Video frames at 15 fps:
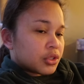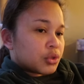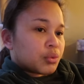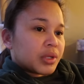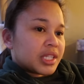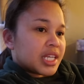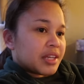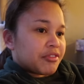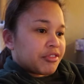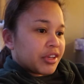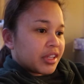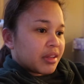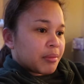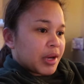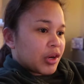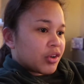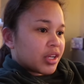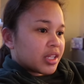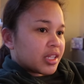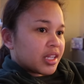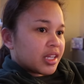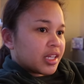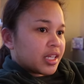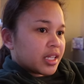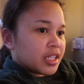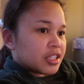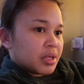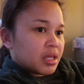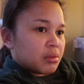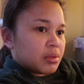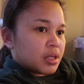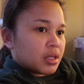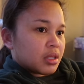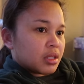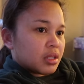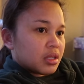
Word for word: So what he feel about it that he killed the baby?